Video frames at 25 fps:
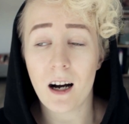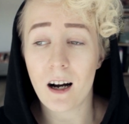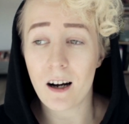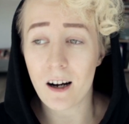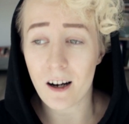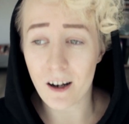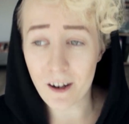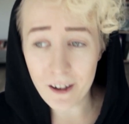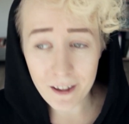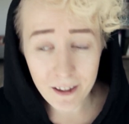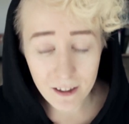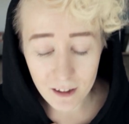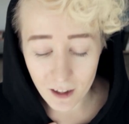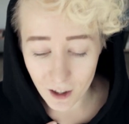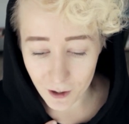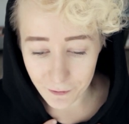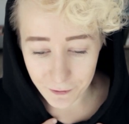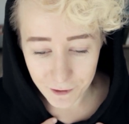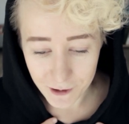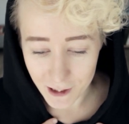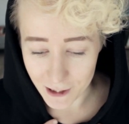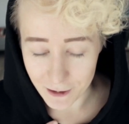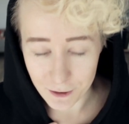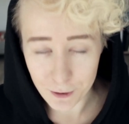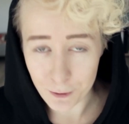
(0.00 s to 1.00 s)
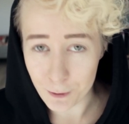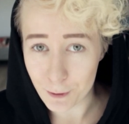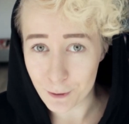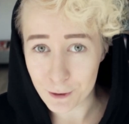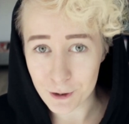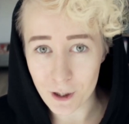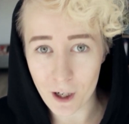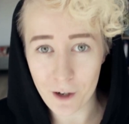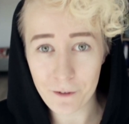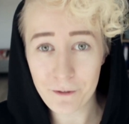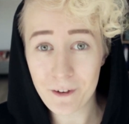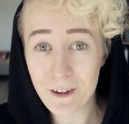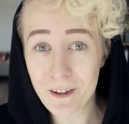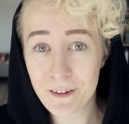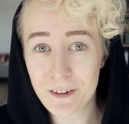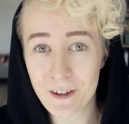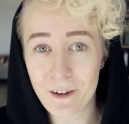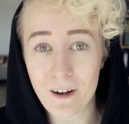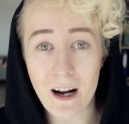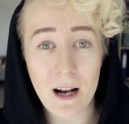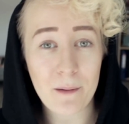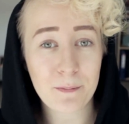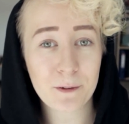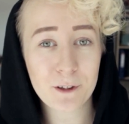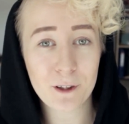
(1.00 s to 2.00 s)
I love tattoos. I think they're
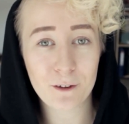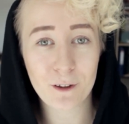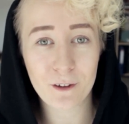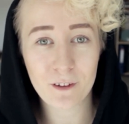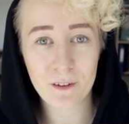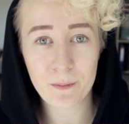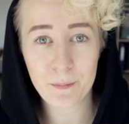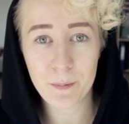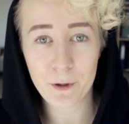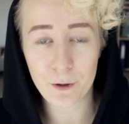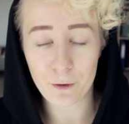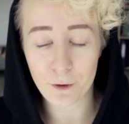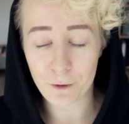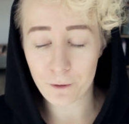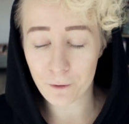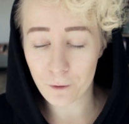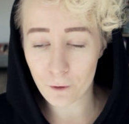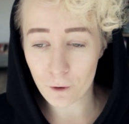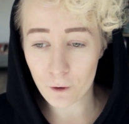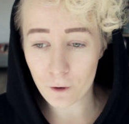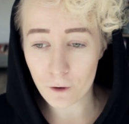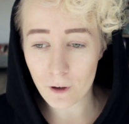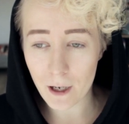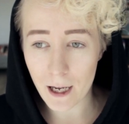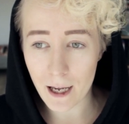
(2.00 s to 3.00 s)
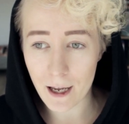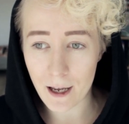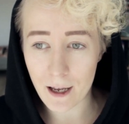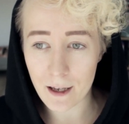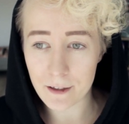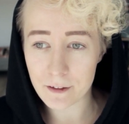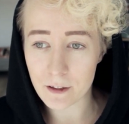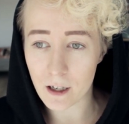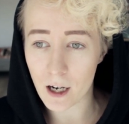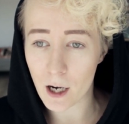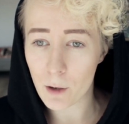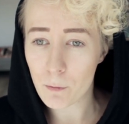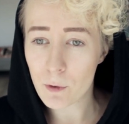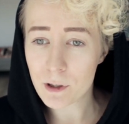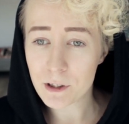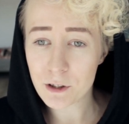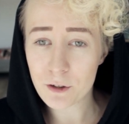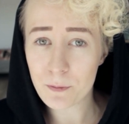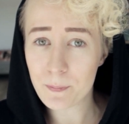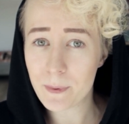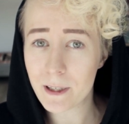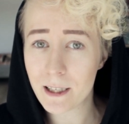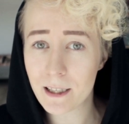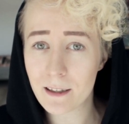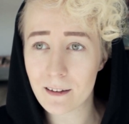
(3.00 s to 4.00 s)
absolutely beautiful and I want
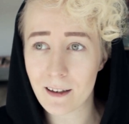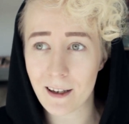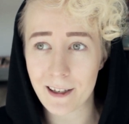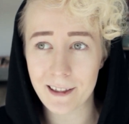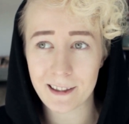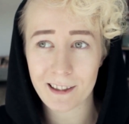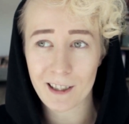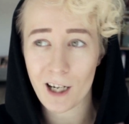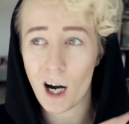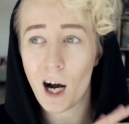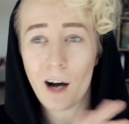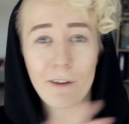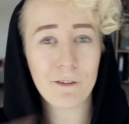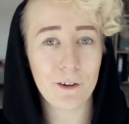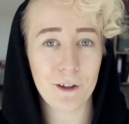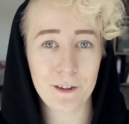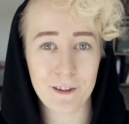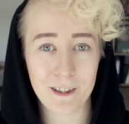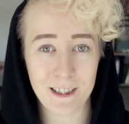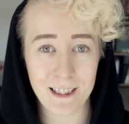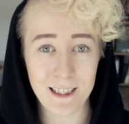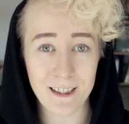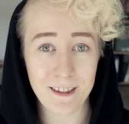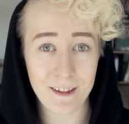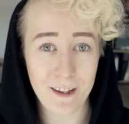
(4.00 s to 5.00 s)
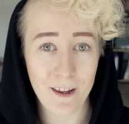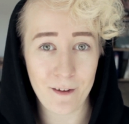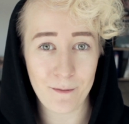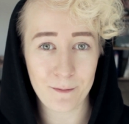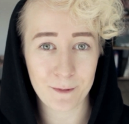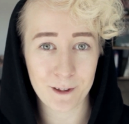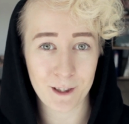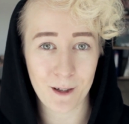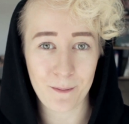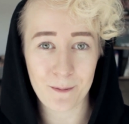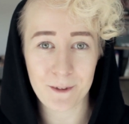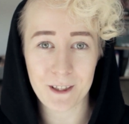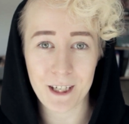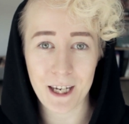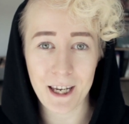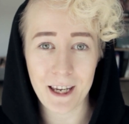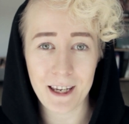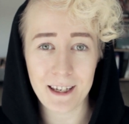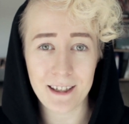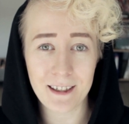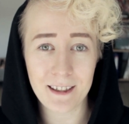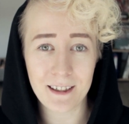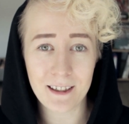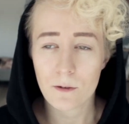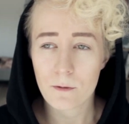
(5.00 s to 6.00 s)
to be like covered in them
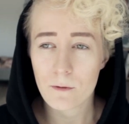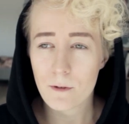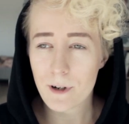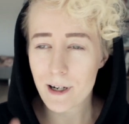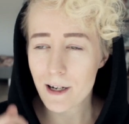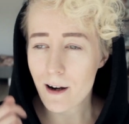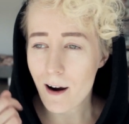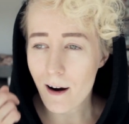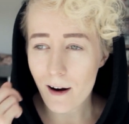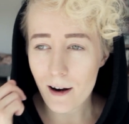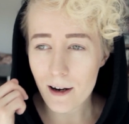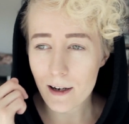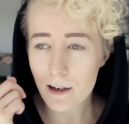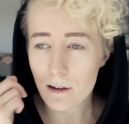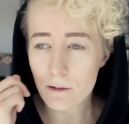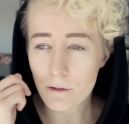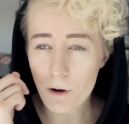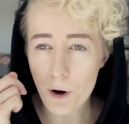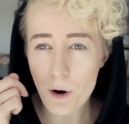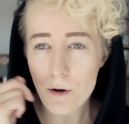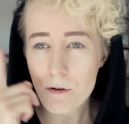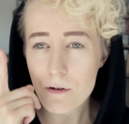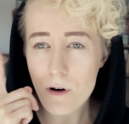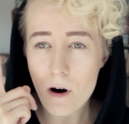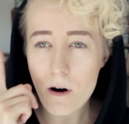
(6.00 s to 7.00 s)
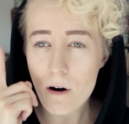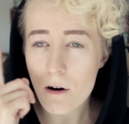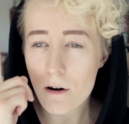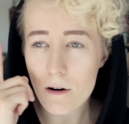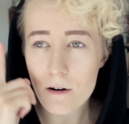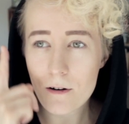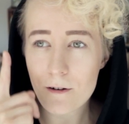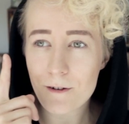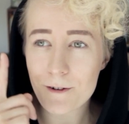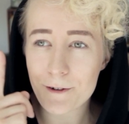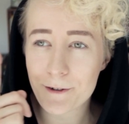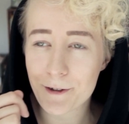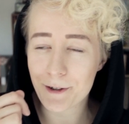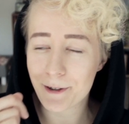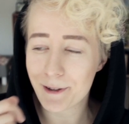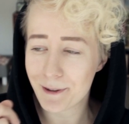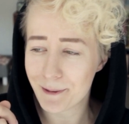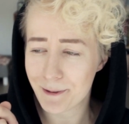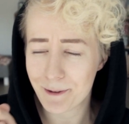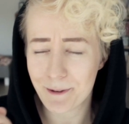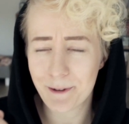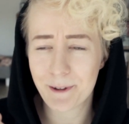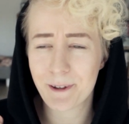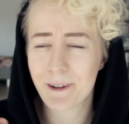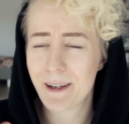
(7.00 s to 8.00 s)
someday. When I grow old...
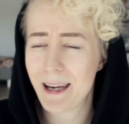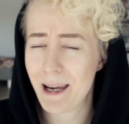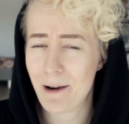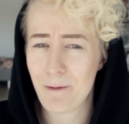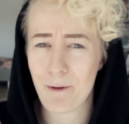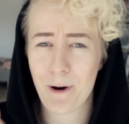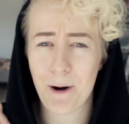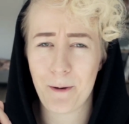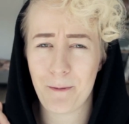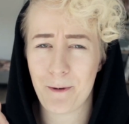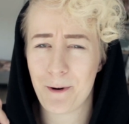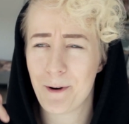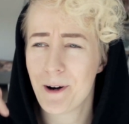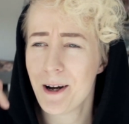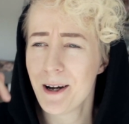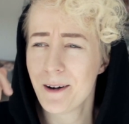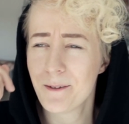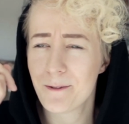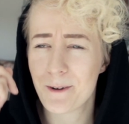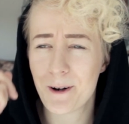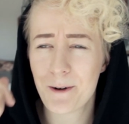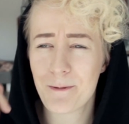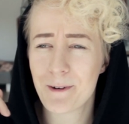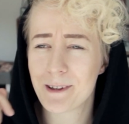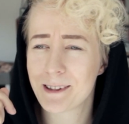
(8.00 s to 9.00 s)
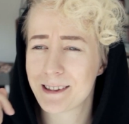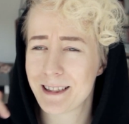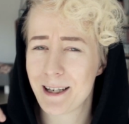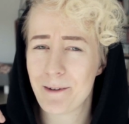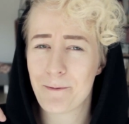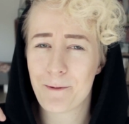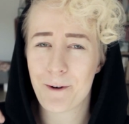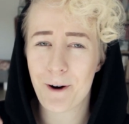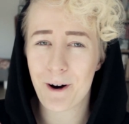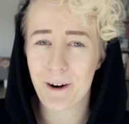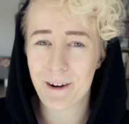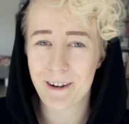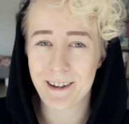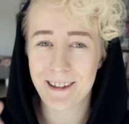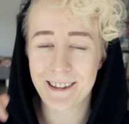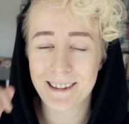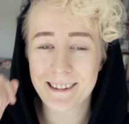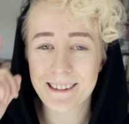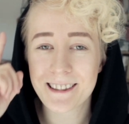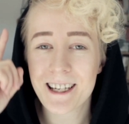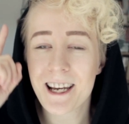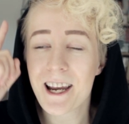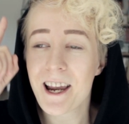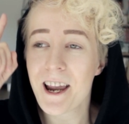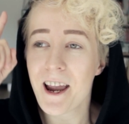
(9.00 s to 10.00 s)
What was that voice?